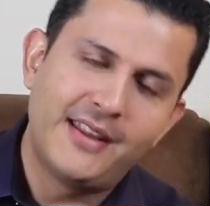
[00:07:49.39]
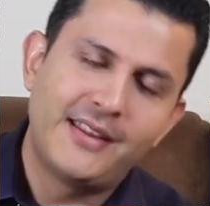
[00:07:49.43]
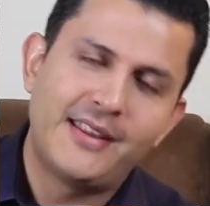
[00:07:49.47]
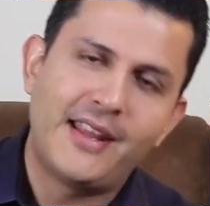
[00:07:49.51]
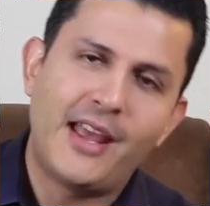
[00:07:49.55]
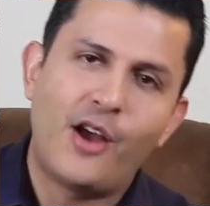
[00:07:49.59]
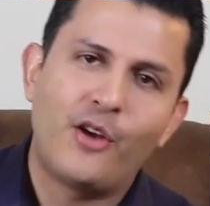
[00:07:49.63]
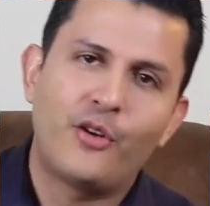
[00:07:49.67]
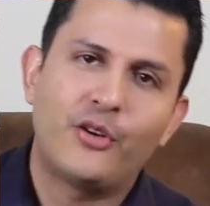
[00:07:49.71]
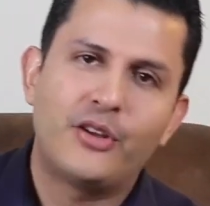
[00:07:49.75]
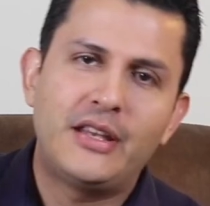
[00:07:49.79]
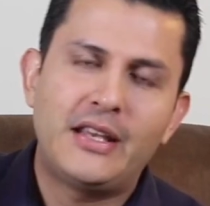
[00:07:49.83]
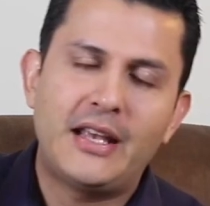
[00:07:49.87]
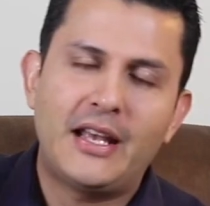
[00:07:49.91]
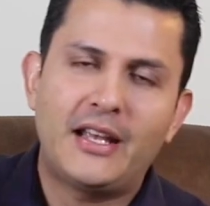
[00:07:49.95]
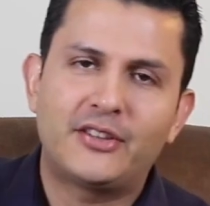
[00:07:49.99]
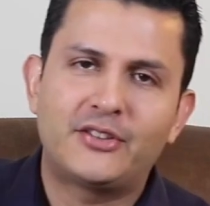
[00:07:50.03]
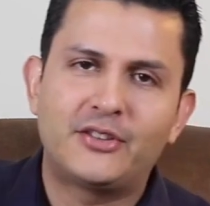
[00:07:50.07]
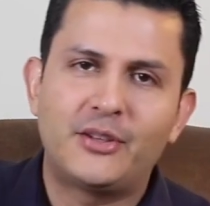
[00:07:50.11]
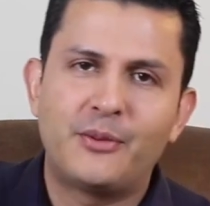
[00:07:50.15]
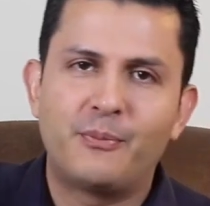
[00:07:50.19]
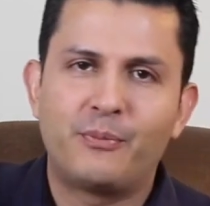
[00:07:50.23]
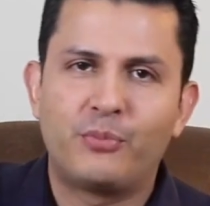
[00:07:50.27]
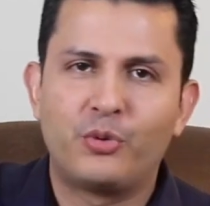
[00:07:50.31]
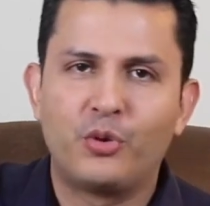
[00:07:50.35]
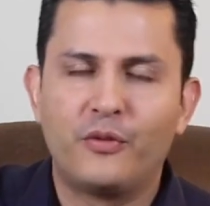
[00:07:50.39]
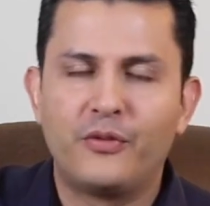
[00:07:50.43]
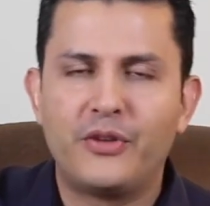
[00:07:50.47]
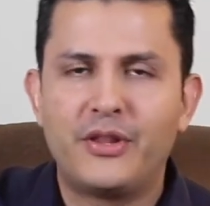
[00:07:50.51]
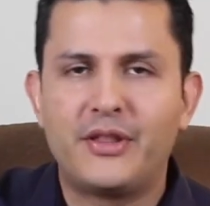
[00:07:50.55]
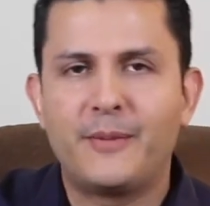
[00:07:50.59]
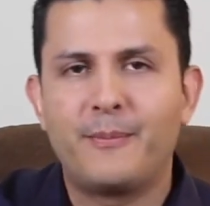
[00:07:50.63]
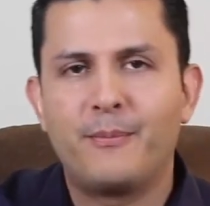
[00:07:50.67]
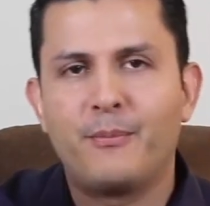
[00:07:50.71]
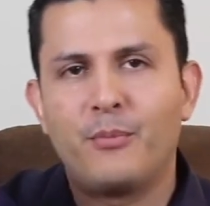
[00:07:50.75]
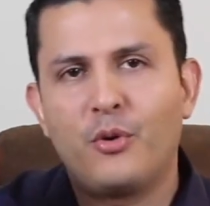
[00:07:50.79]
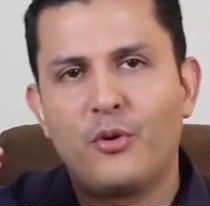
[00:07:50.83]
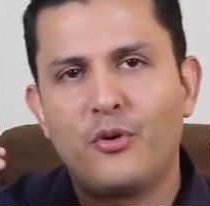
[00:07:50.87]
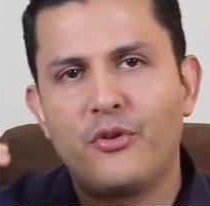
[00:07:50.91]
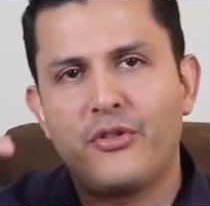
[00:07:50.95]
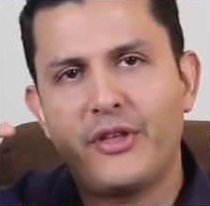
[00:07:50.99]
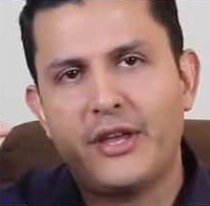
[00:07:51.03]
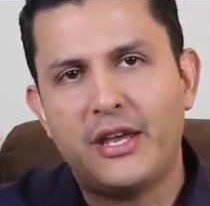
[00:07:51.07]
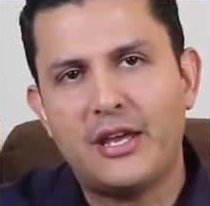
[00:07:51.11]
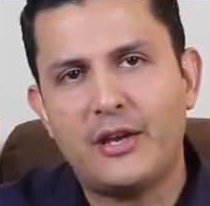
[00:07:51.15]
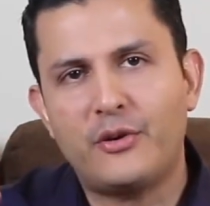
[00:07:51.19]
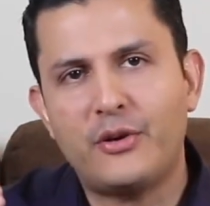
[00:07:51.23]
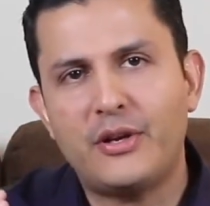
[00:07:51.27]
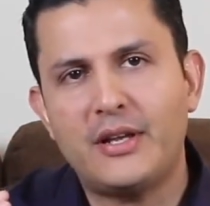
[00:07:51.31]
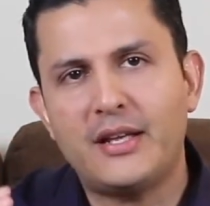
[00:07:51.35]
Now he has improved in both
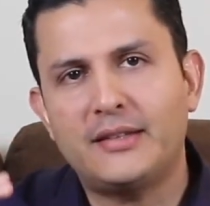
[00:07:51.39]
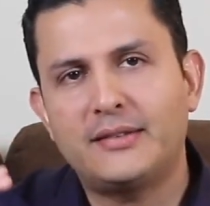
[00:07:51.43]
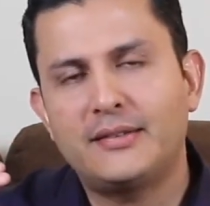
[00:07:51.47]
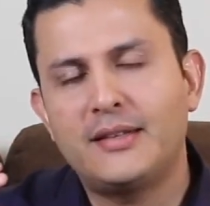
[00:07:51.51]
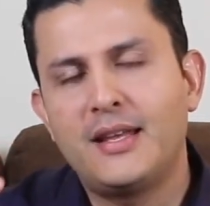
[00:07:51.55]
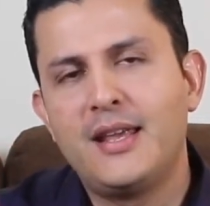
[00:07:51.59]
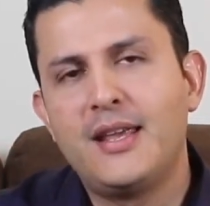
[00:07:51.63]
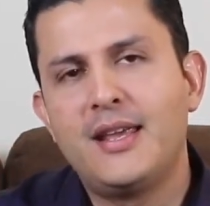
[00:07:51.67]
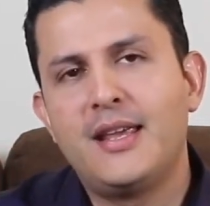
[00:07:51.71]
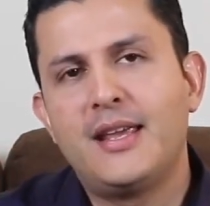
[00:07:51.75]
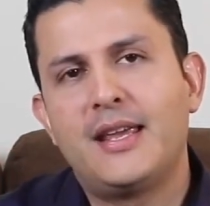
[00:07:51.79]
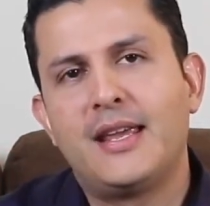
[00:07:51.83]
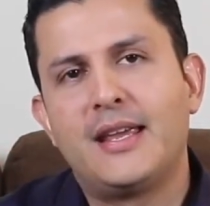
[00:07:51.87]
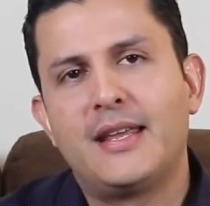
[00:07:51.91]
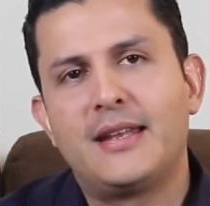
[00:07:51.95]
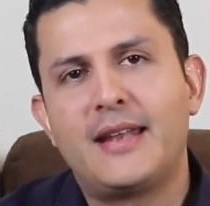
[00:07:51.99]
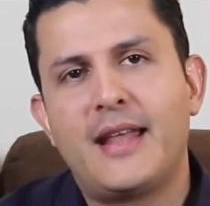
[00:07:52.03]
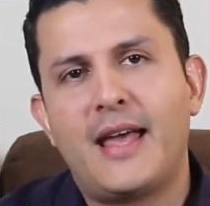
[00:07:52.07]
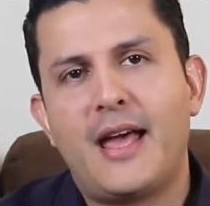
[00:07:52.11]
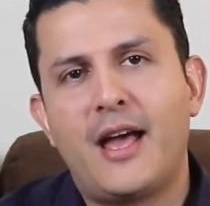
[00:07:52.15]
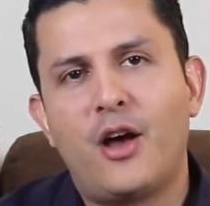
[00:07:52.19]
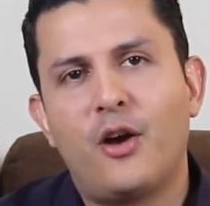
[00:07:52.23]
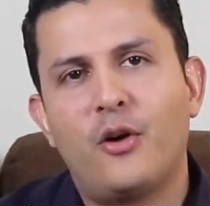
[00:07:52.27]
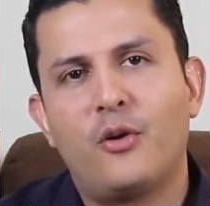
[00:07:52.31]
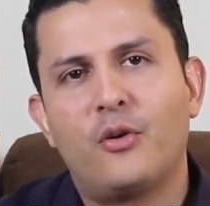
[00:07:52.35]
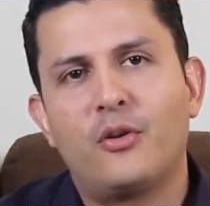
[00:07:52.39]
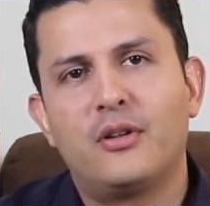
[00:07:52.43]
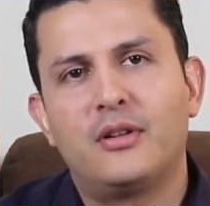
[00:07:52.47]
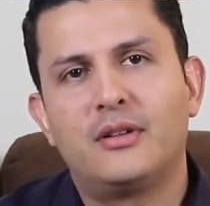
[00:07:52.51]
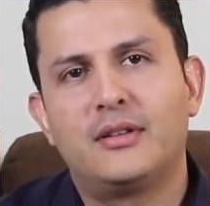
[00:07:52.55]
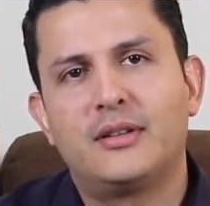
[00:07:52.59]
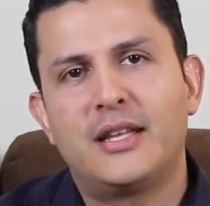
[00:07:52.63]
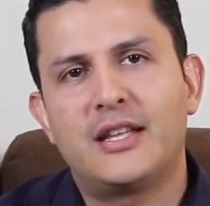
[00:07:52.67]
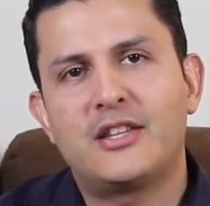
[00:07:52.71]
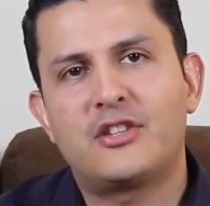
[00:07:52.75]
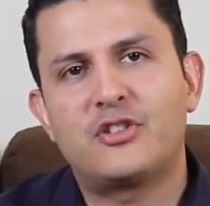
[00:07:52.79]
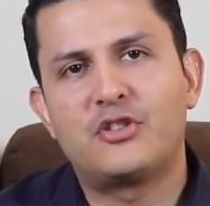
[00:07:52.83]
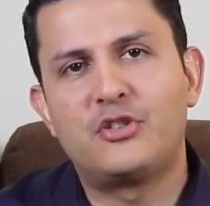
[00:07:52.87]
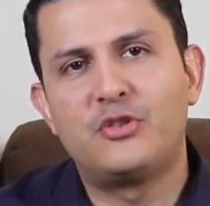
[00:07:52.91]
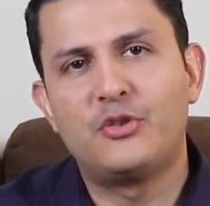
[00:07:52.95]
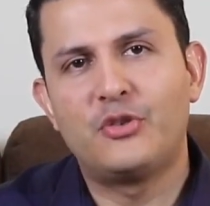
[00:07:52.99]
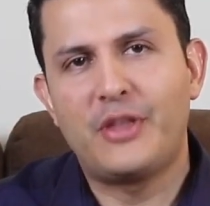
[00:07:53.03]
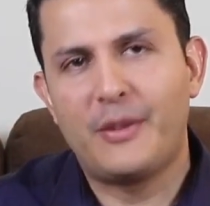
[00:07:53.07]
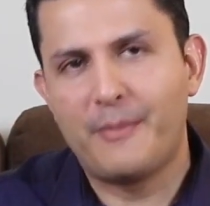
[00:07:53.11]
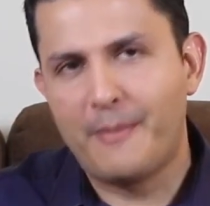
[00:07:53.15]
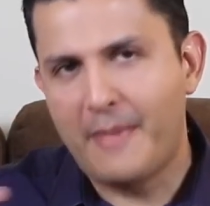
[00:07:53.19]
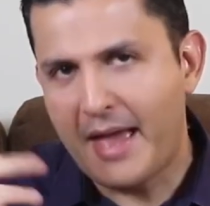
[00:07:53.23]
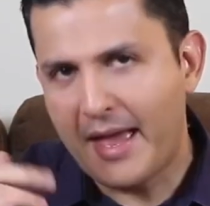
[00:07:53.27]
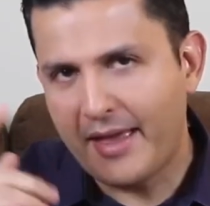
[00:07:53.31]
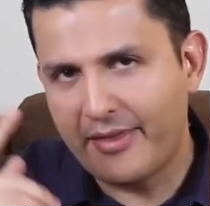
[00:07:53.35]
areas, and now let's do
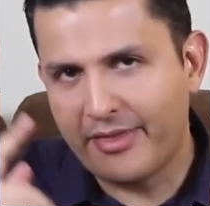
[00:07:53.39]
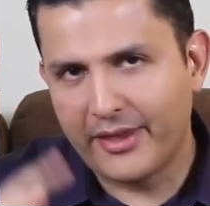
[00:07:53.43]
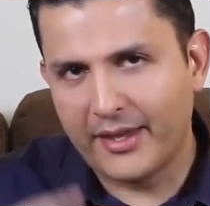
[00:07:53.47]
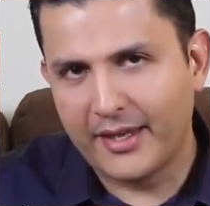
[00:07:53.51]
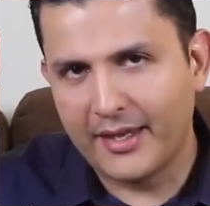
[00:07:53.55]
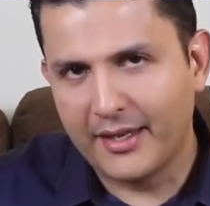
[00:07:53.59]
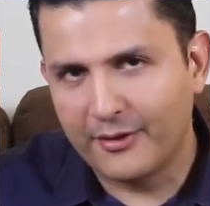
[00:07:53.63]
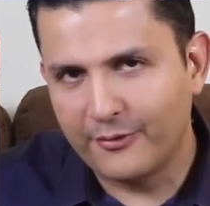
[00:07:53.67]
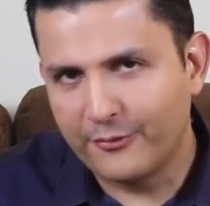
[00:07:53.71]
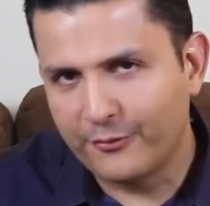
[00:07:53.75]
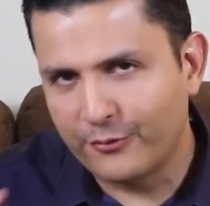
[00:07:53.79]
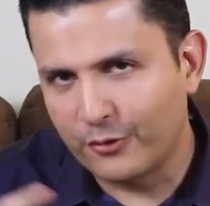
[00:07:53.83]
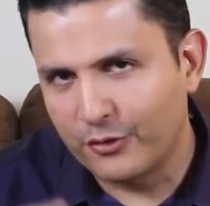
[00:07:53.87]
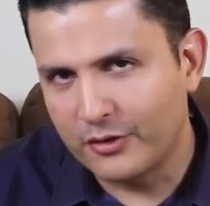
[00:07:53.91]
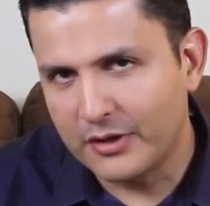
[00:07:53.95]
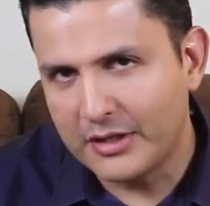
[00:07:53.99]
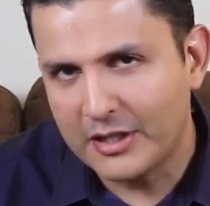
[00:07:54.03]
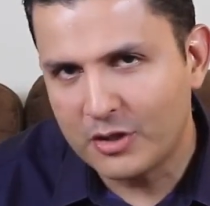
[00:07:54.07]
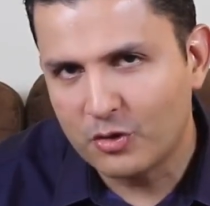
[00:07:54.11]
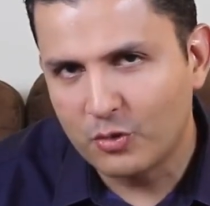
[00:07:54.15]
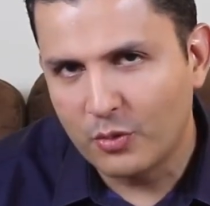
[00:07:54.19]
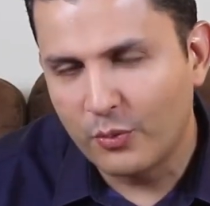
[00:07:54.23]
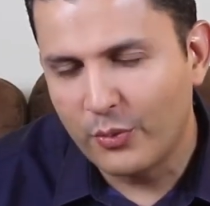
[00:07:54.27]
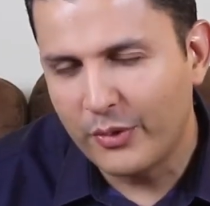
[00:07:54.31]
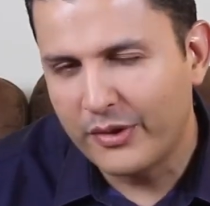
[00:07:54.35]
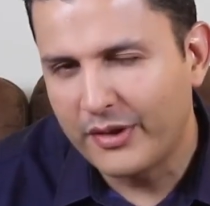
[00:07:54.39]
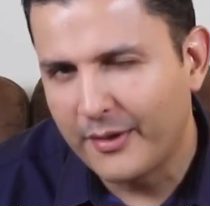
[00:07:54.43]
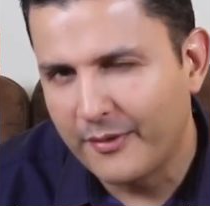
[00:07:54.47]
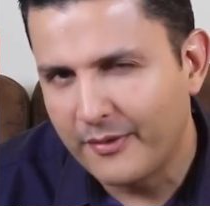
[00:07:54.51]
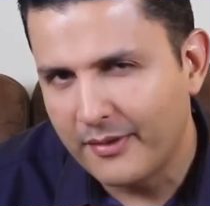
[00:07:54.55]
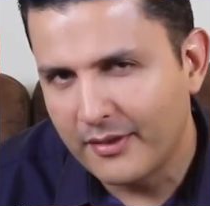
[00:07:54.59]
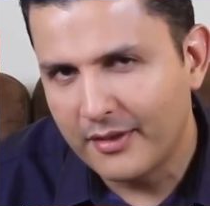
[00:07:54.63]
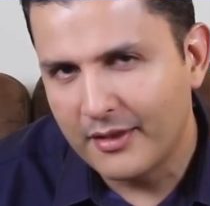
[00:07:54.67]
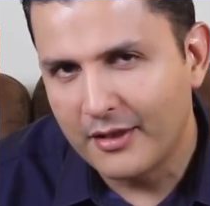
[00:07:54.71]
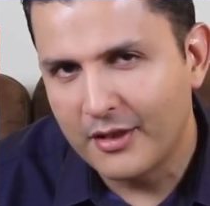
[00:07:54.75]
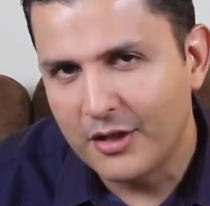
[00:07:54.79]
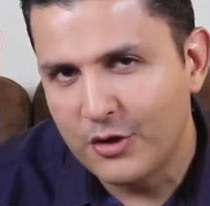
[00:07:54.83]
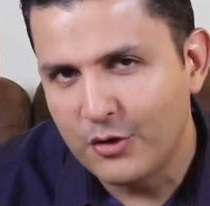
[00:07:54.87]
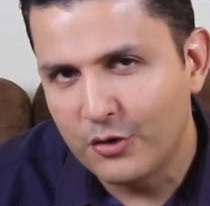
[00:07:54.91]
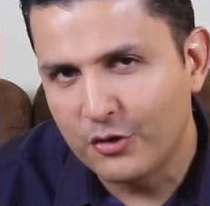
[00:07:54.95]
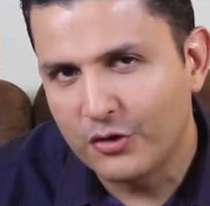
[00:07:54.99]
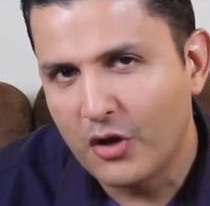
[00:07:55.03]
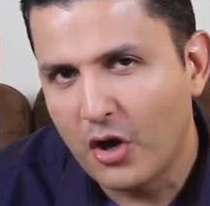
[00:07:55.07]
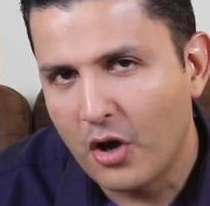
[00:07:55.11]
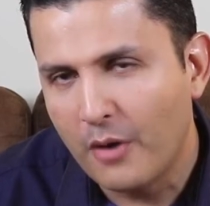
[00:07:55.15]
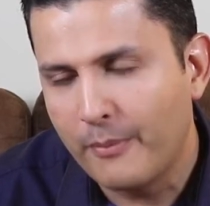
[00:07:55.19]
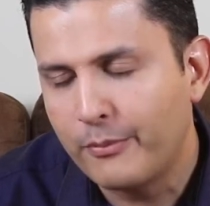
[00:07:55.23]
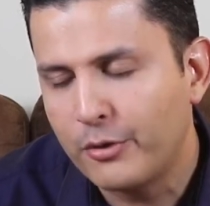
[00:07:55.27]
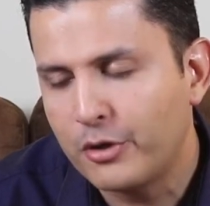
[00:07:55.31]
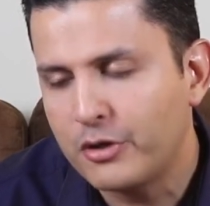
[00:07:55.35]
the math again for this one with the new
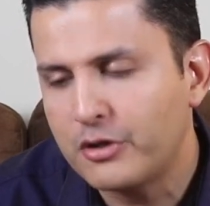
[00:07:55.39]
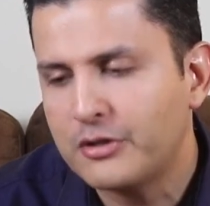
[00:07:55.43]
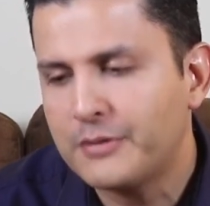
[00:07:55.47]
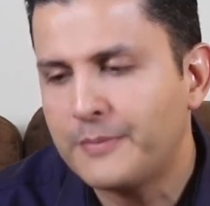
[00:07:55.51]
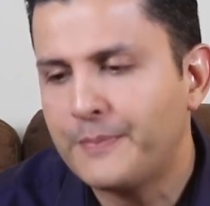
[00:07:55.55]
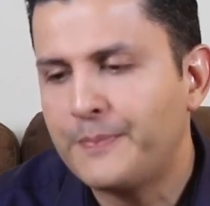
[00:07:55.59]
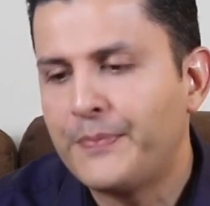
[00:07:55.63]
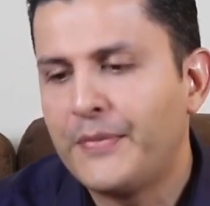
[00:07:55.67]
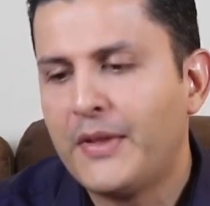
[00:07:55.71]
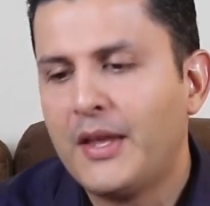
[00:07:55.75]
numbers.